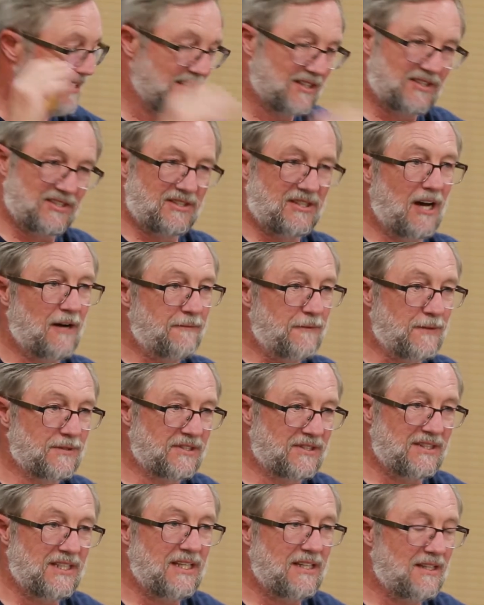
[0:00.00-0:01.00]
this stuff will
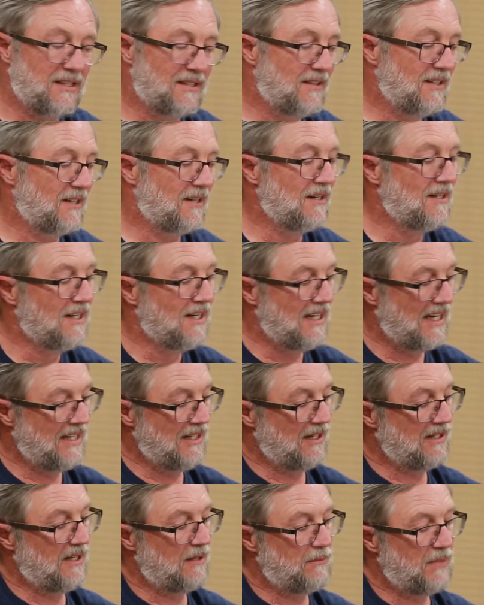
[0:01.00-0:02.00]
sneak in there and
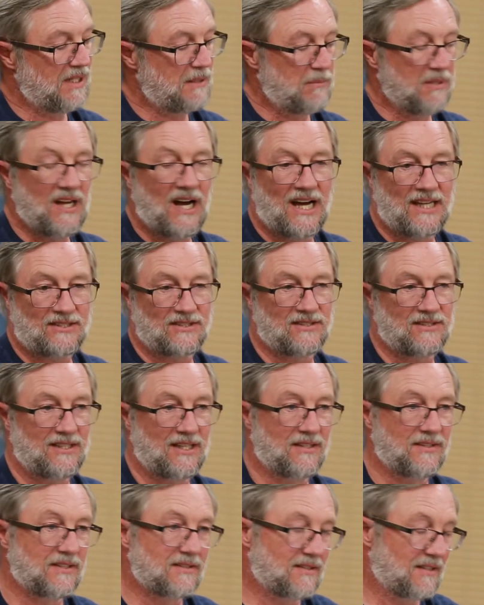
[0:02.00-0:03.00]
you'll have big blotches
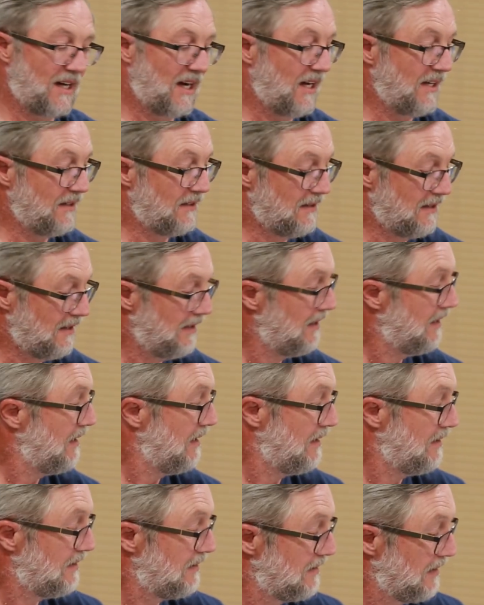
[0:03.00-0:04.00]
down the side.
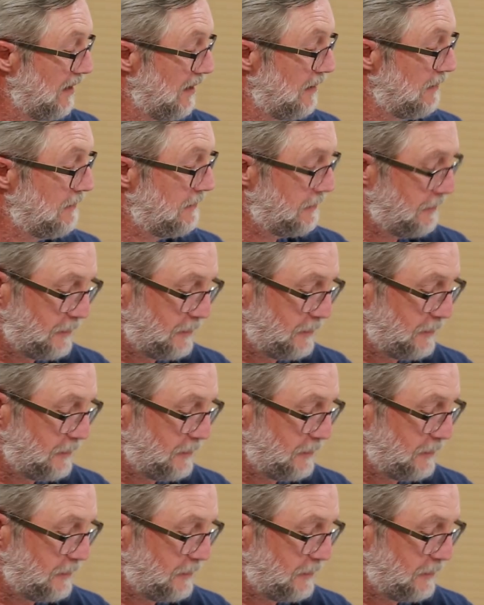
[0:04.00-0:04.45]
So,